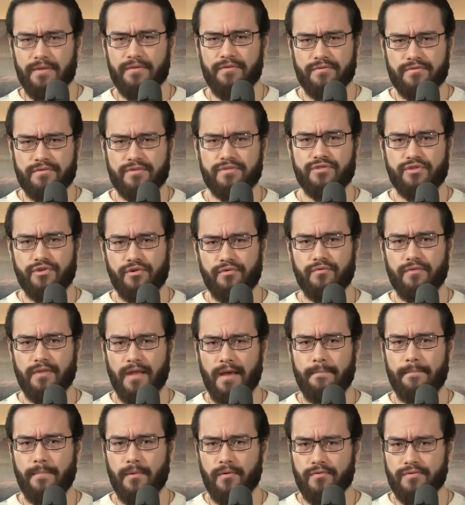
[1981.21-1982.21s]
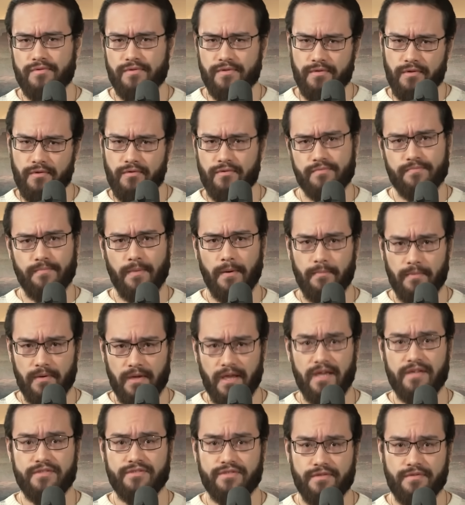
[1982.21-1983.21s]
it's true that most news
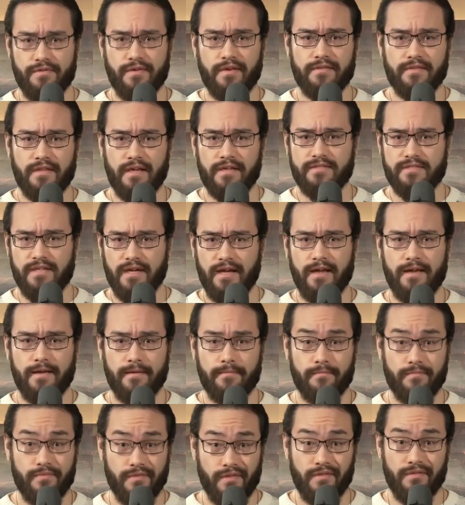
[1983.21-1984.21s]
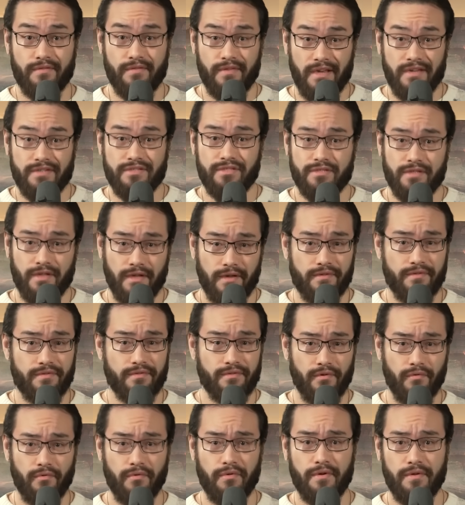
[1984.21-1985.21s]
publications at that time sensationalized
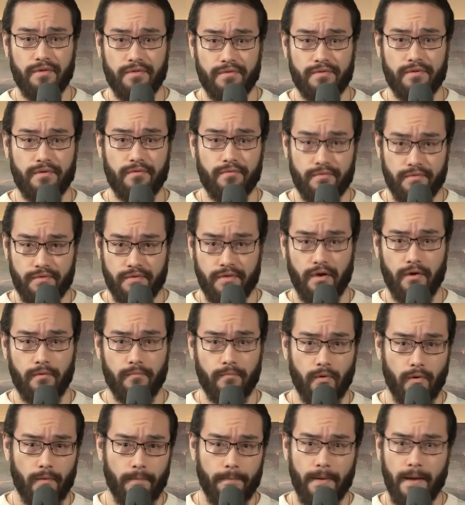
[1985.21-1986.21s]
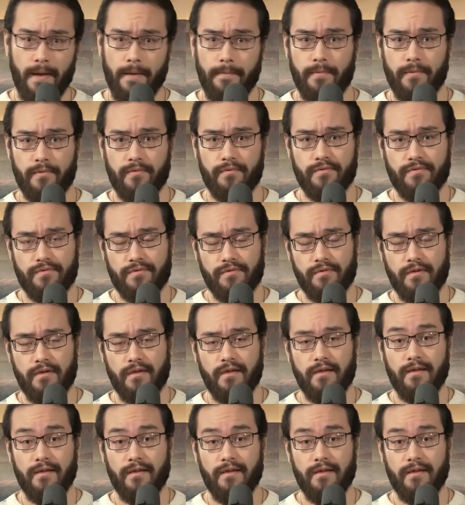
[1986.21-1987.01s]
stories to sell more papers.